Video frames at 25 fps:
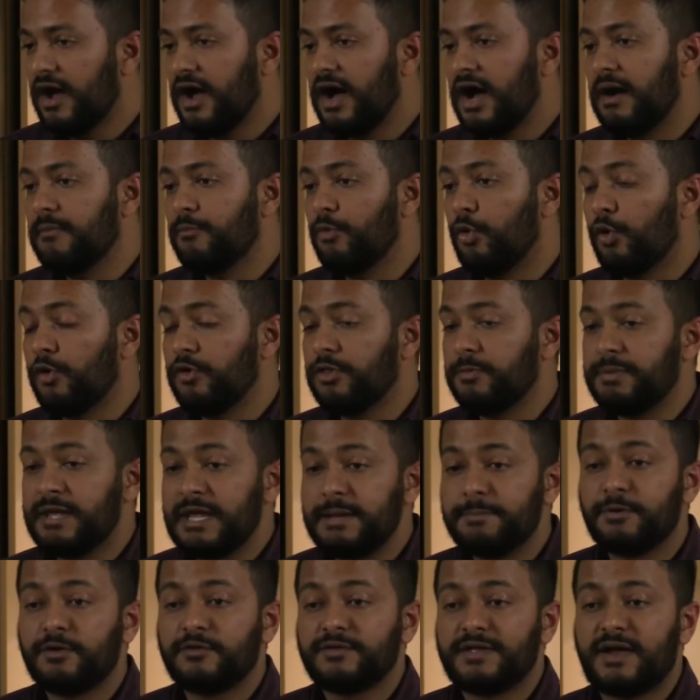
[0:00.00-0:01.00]
um, or the
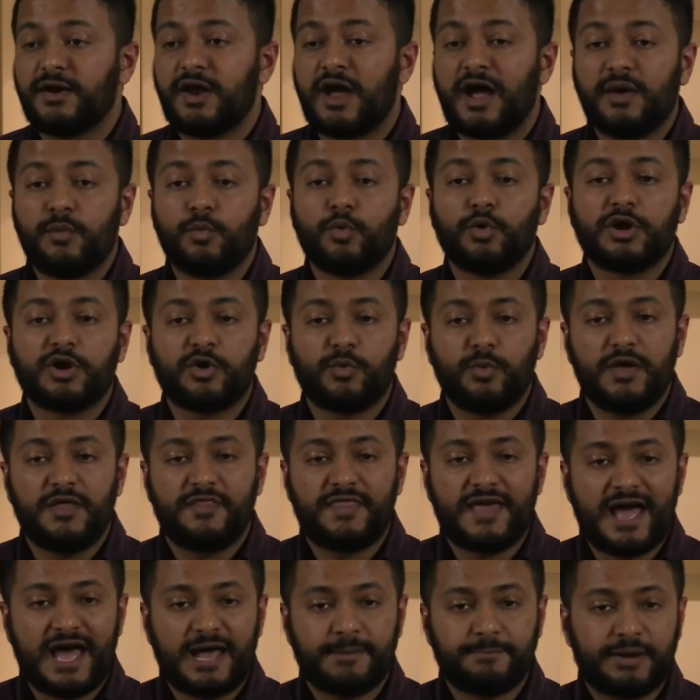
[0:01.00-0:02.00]
people that I work with
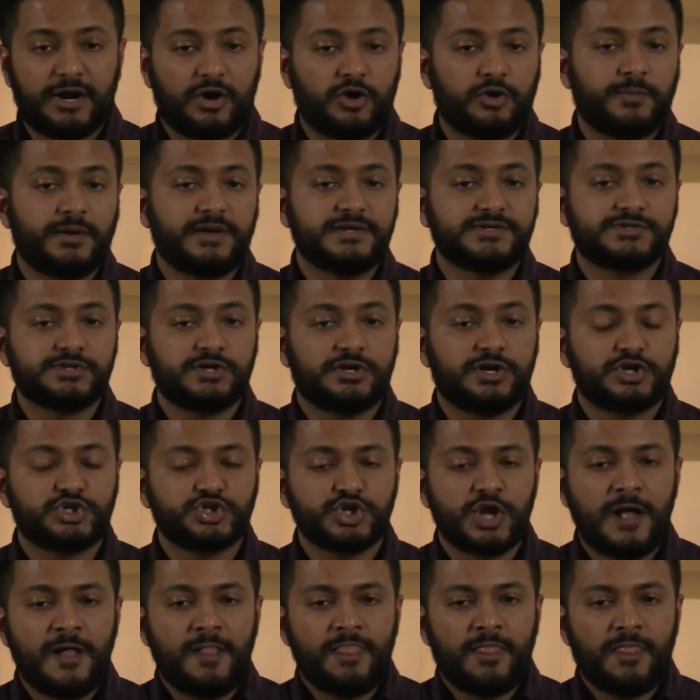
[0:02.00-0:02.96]
at Powered by Search,